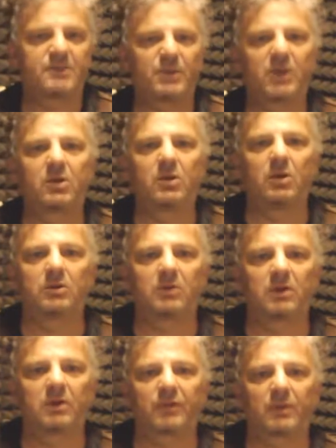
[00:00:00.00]
It's pretty cool
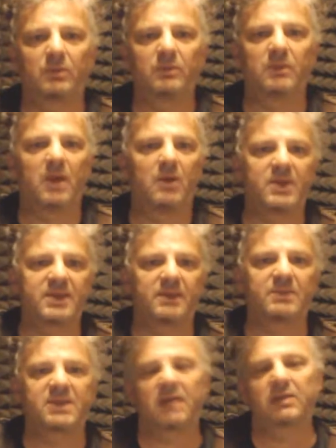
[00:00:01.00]
to go from a
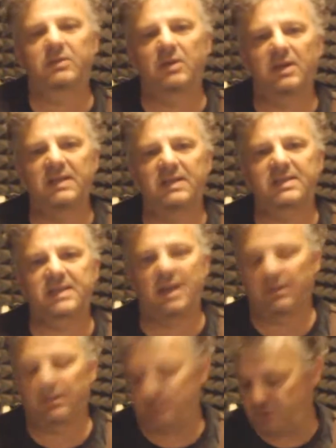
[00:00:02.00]
rhythm sound to a lead
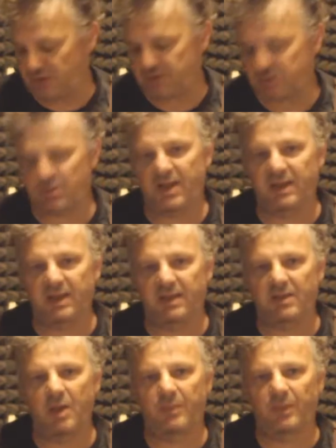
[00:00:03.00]
sound, just running
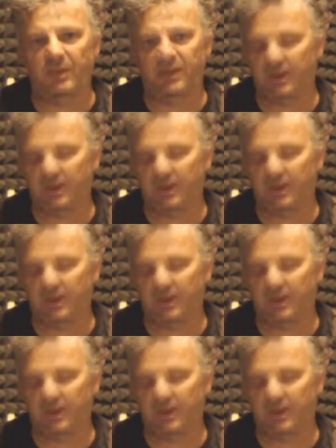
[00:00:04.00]
it up